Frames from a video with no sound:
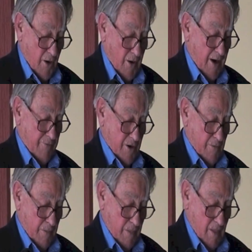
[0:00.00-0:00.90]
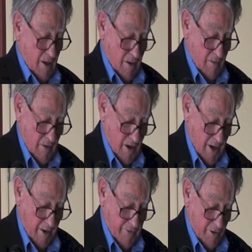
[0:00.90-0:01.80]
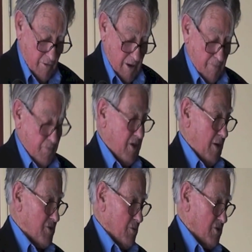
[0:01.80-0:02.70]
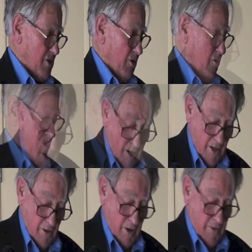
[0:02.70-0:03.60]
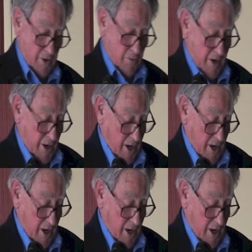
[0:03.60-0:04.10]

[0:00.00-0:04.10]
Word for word: after after um, Gibson was killed. Another one you may